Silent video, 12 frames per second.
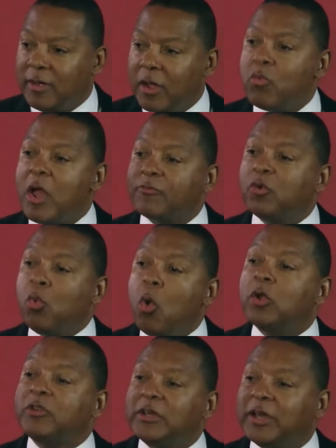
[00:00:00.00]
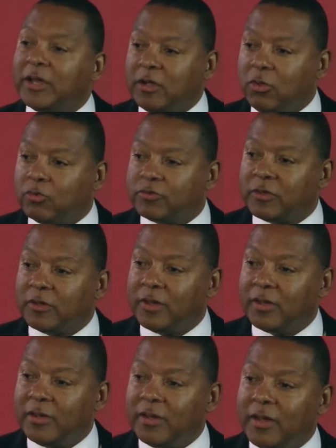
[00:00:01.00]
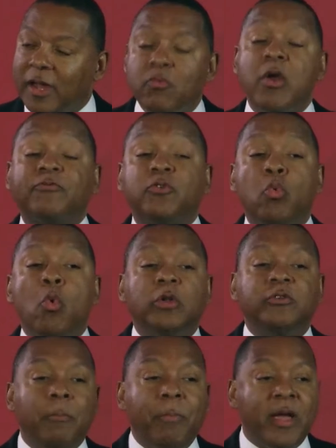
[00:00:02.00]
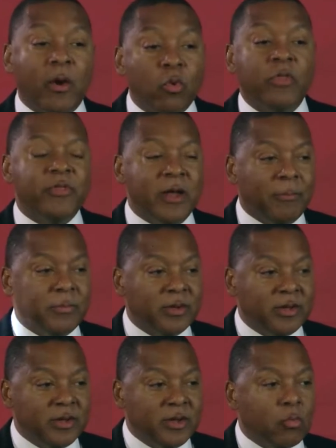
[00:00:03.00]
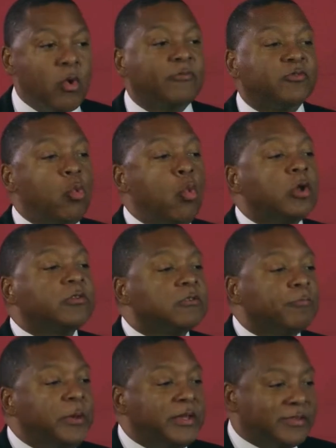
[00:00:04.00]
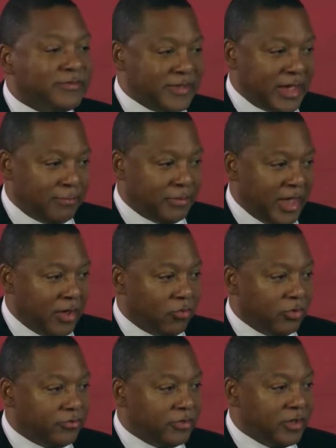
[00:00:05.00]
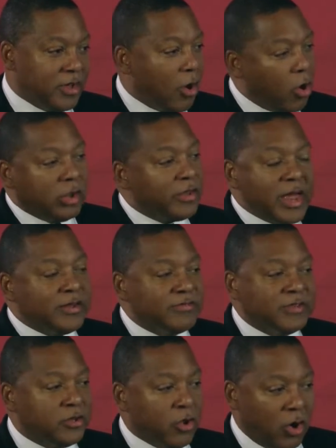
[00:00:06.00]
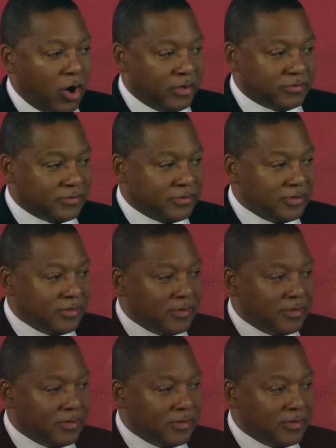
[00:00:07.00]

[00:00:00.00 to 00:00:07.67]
and we have to want to get closer, and we have to want to bear with them. We have to want to speak the same language. All of that is in the arts.